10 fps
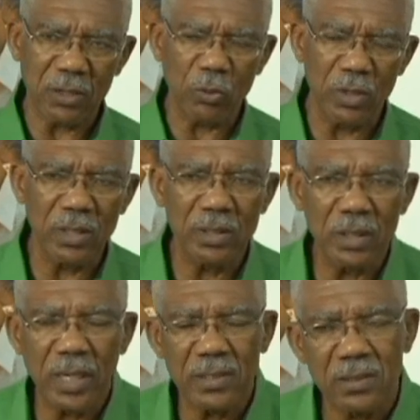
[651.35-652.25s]
Not only
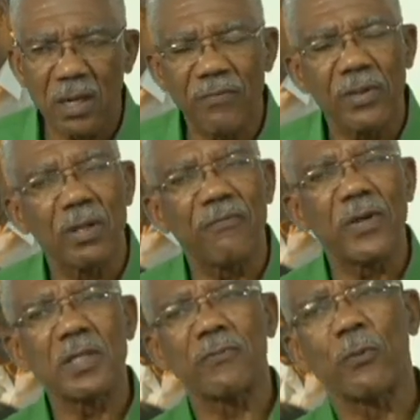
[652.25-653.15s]
did I serve in the
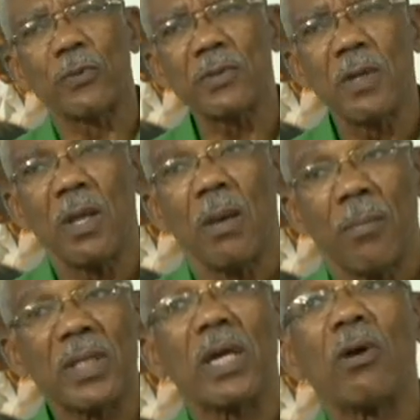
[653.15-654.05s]
Defense Force, but I